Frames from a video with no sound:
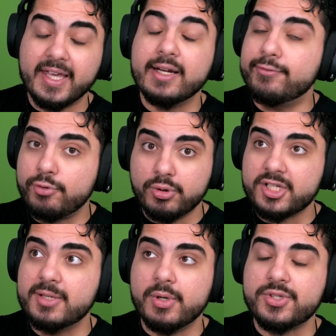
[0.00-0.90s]
of course,
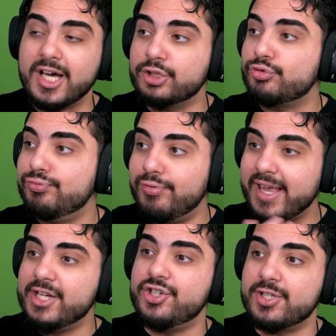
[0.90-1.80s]
the most
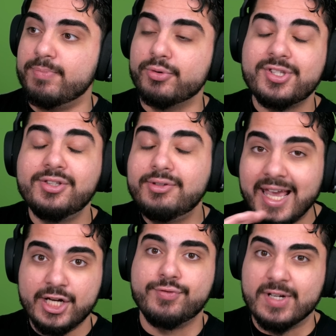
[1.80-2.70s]
outrageous, most
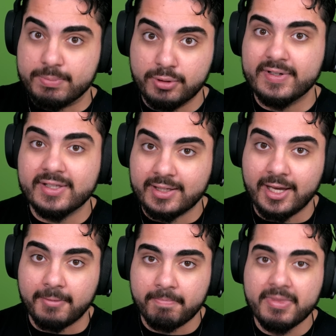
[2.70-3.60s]
dangerous move in the
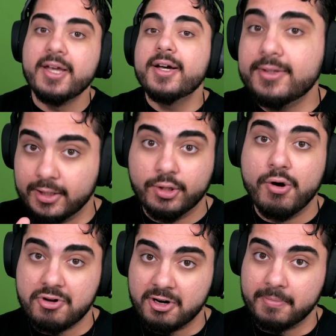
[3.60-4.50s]
game, the
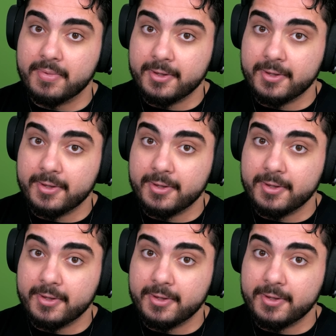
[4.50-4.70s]
long arm.